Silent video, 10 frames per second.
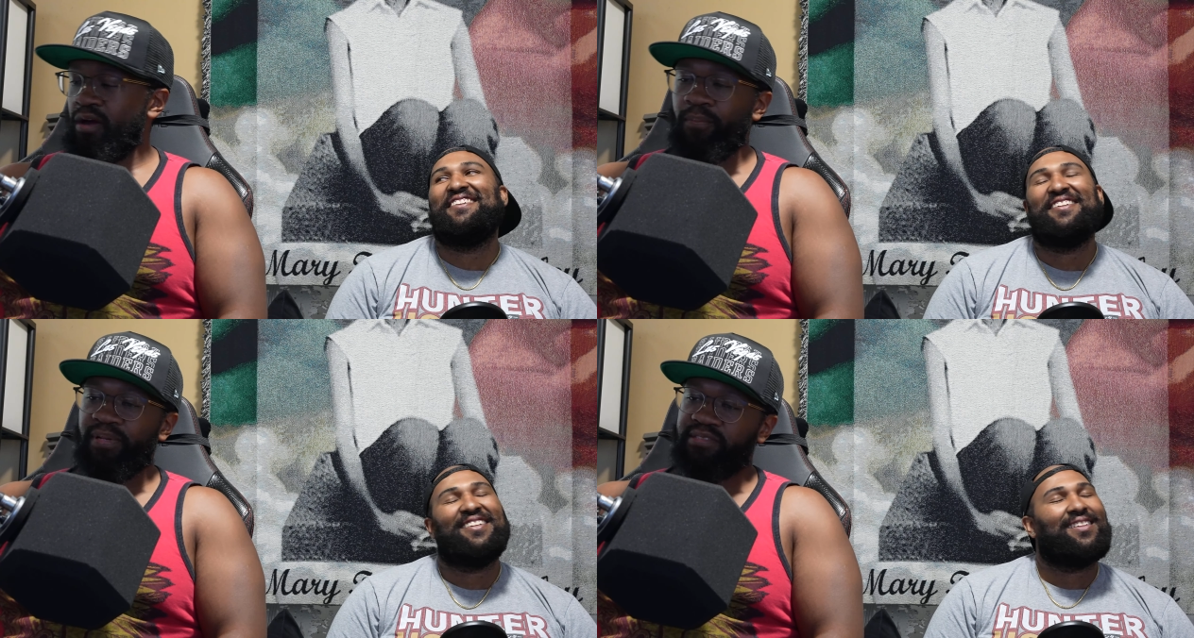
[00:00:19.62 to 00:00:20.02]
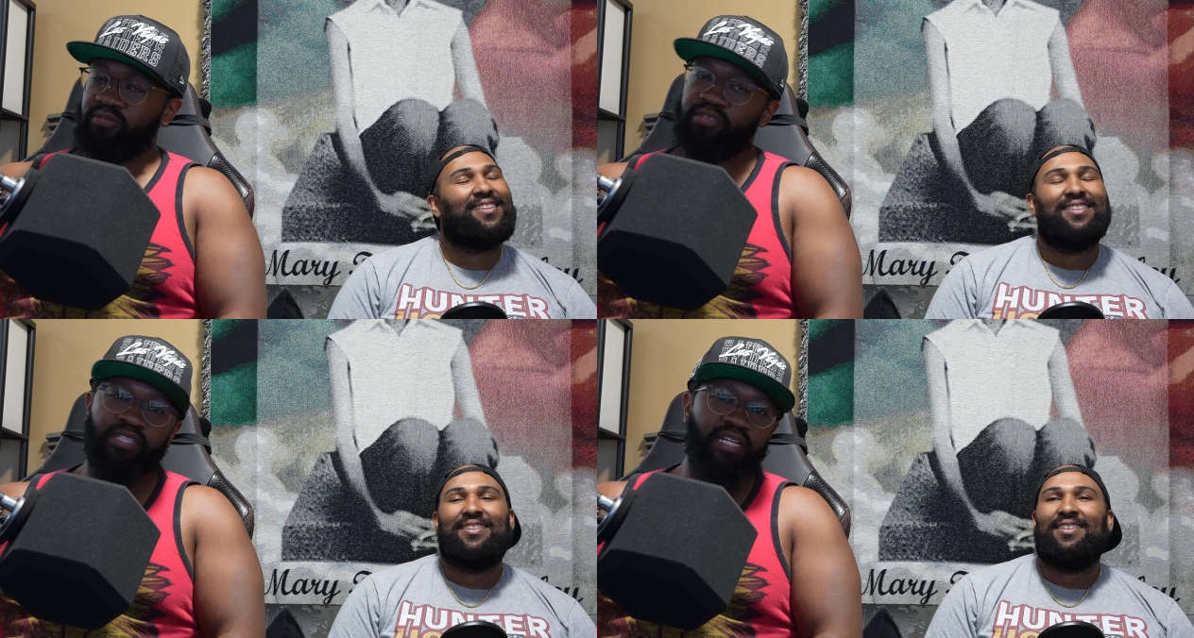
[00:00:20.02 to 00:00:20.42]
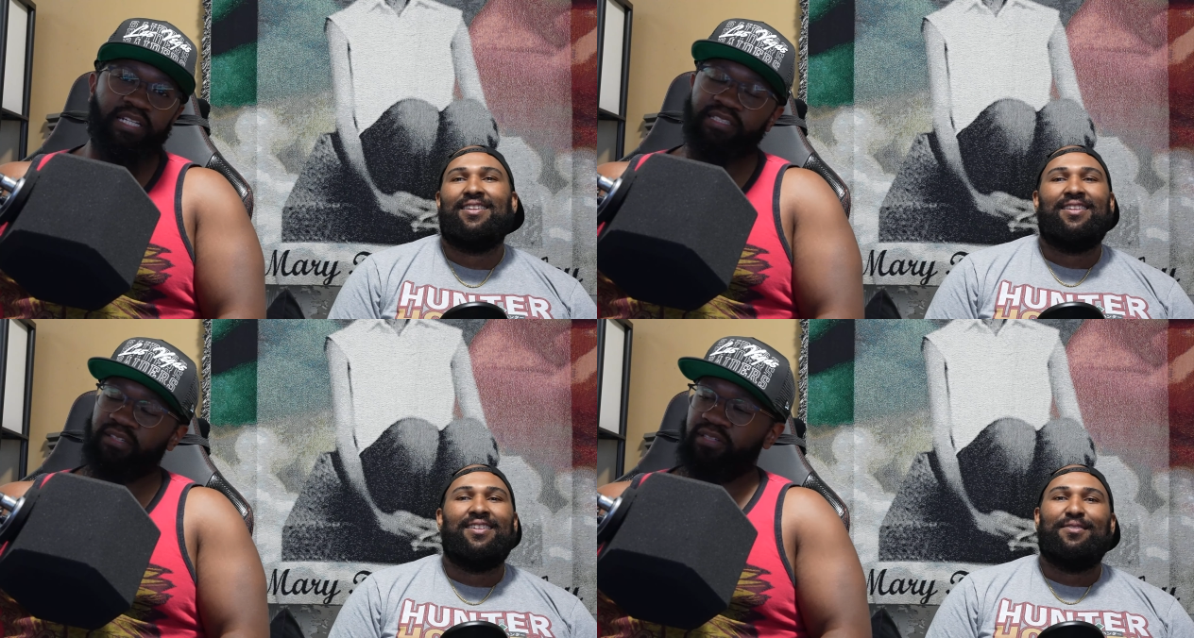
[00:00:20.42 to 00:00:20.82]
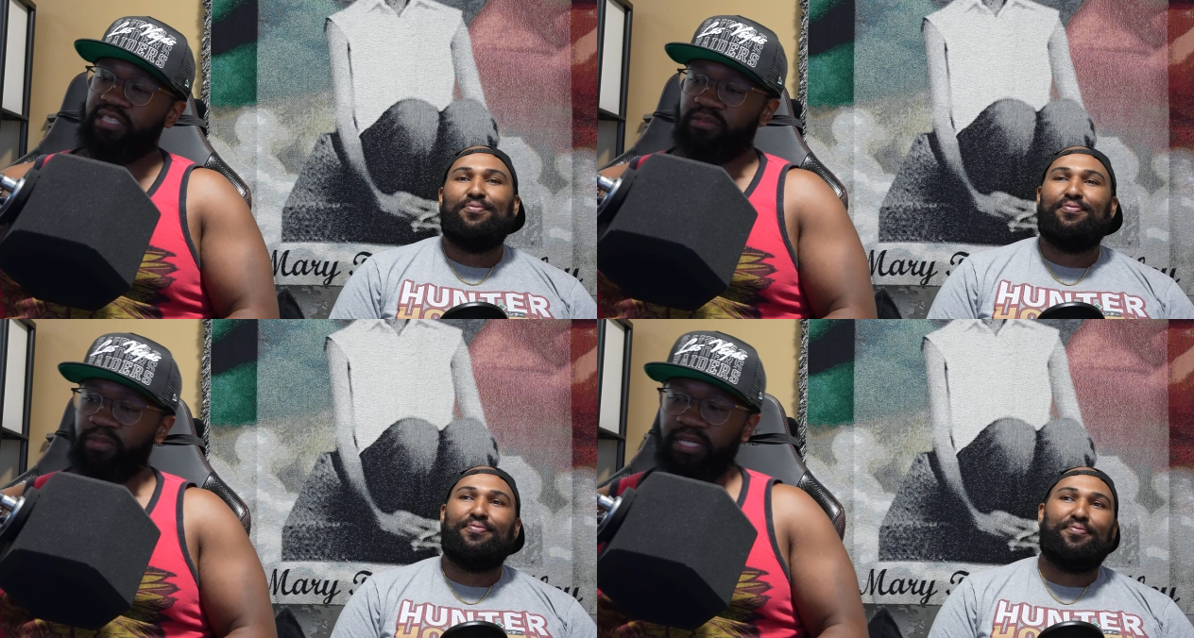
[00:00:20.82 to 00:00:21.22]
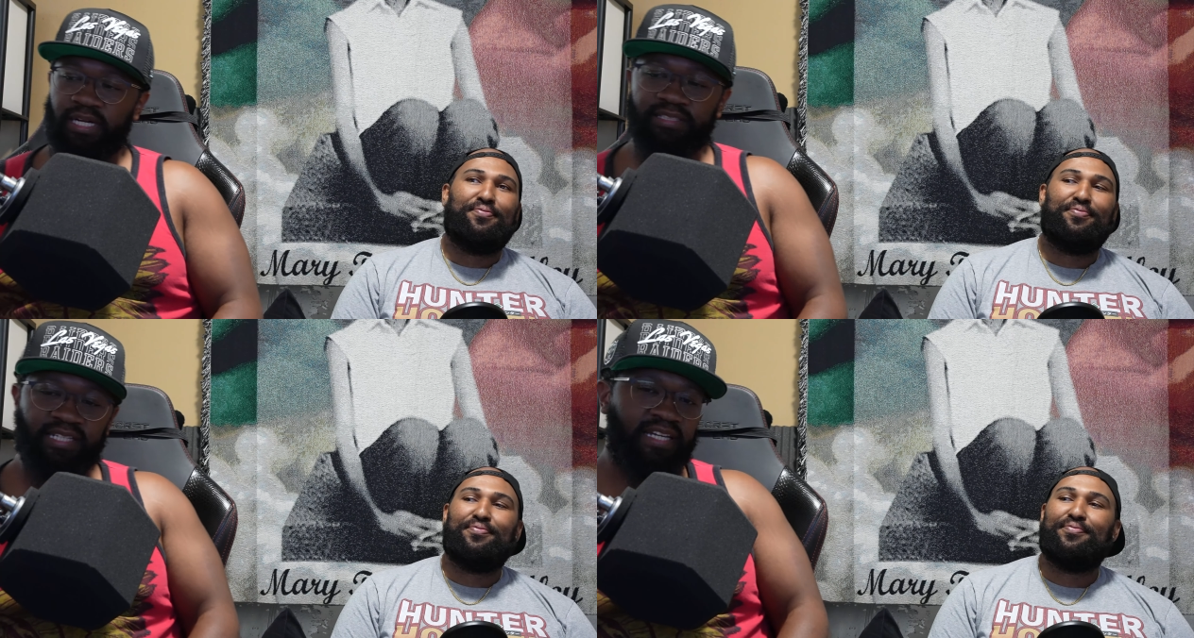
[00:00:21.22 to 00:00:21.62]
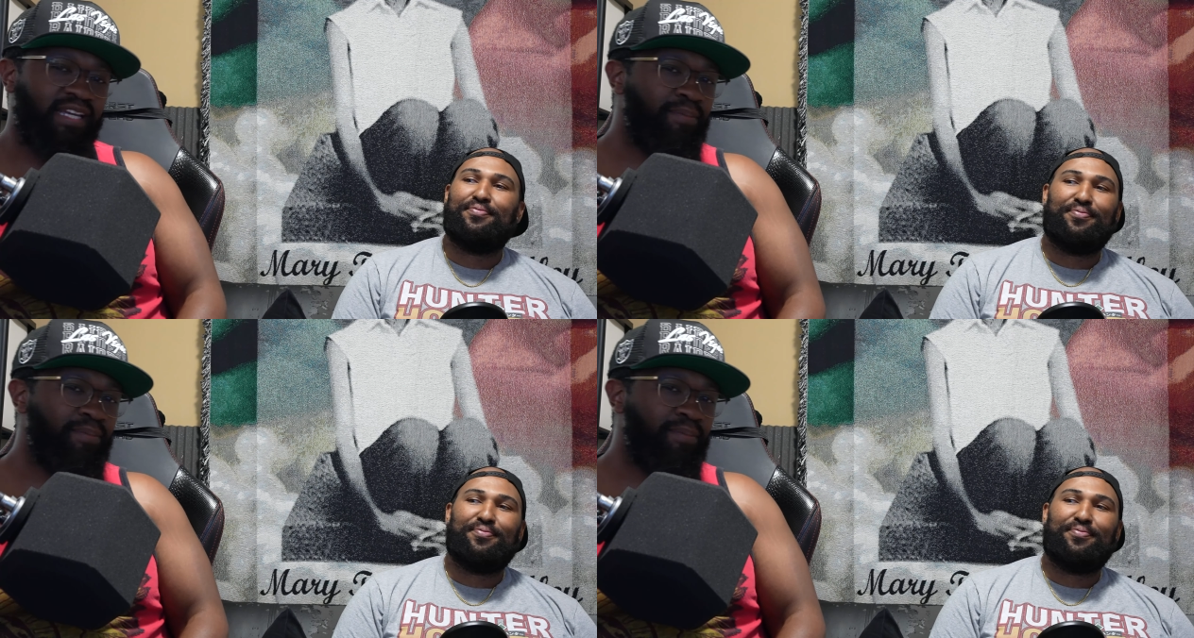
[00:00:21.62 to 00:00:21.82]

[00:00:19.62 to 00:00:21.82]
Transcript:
Speaker 1: gonna be too serious on this one, you know what I'm saying?